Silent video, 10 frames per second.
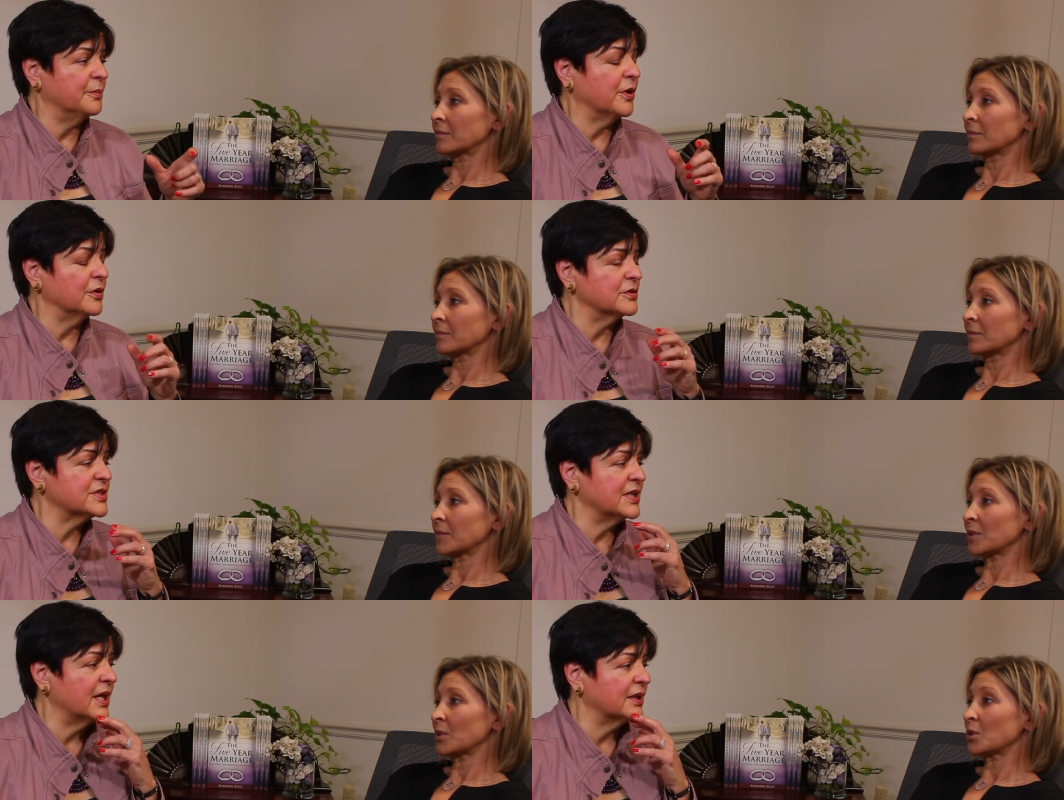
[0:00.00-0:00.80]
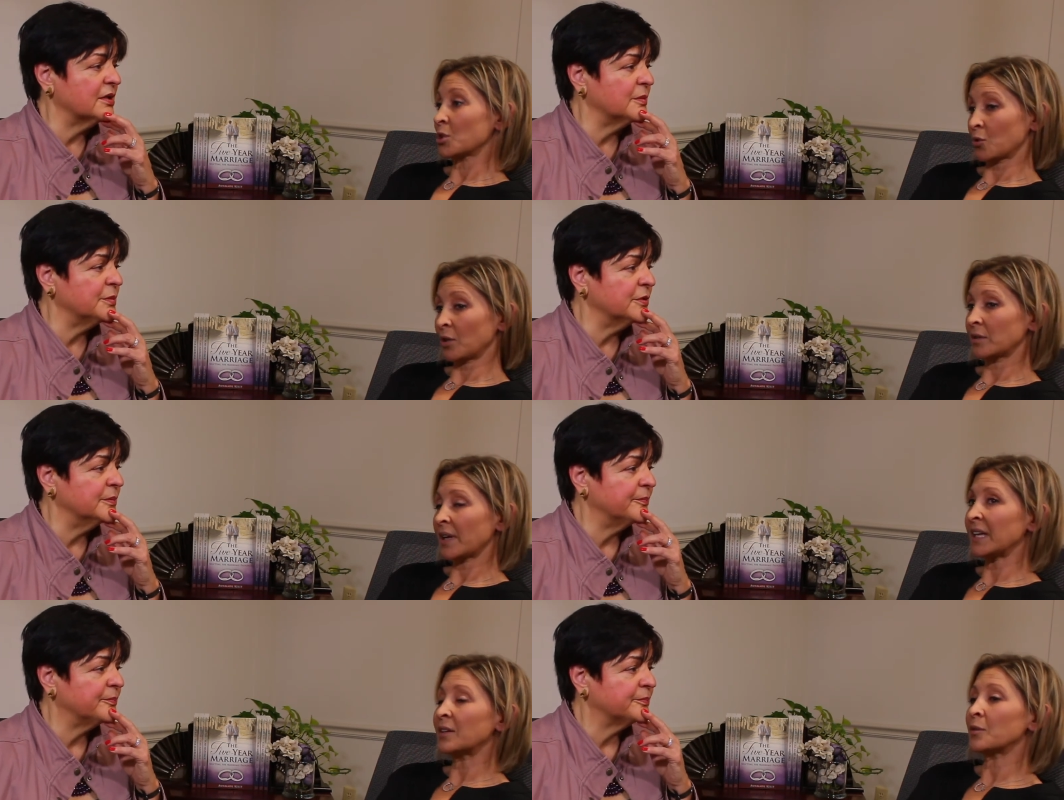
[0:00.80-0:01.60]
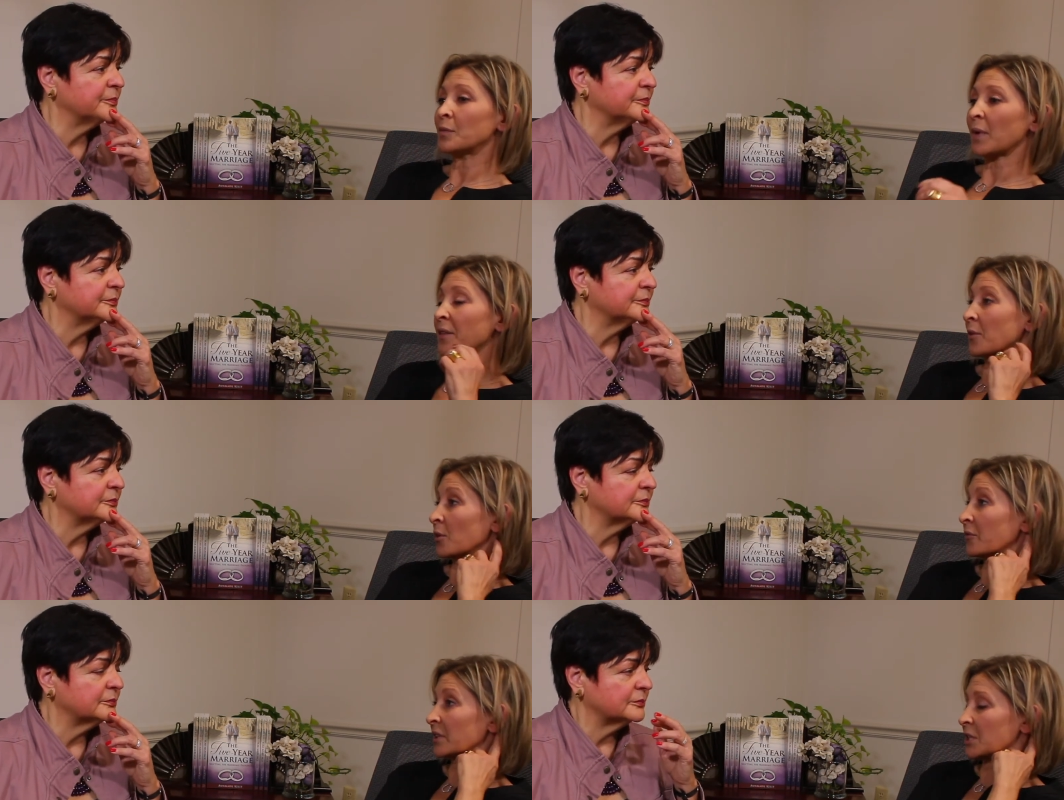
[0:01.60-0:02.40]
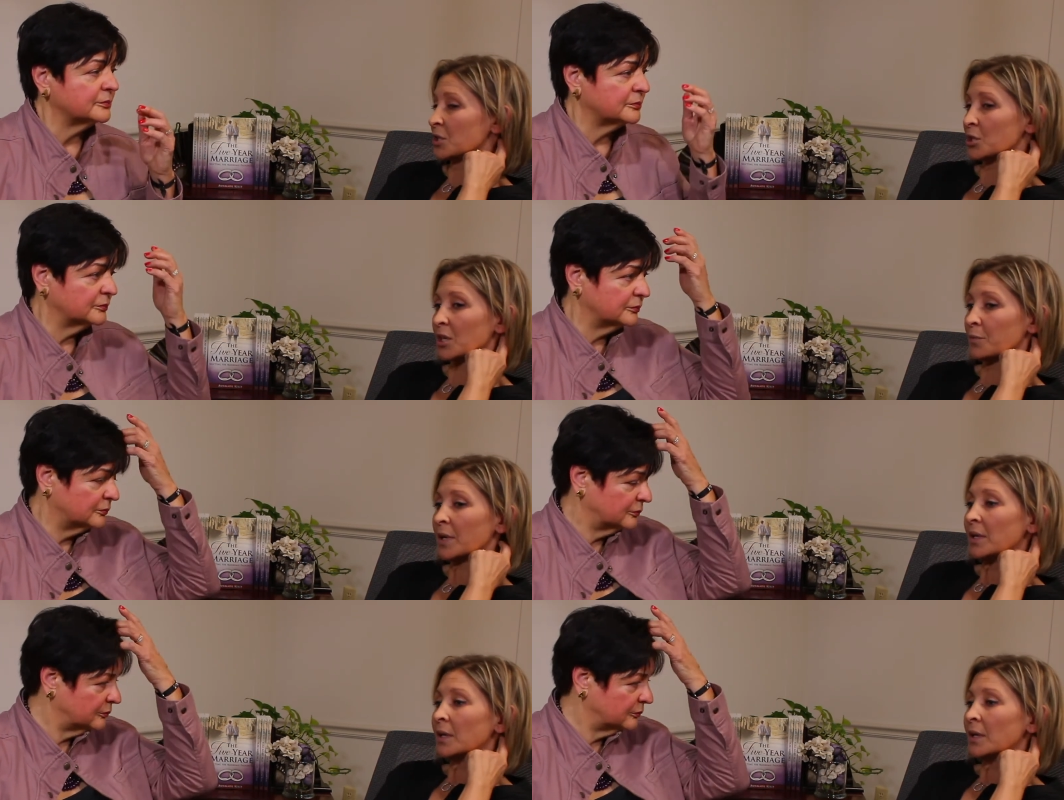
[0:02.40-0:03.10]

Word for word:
Speaker 1: partners in that couple. Sure. And even in my third relationship,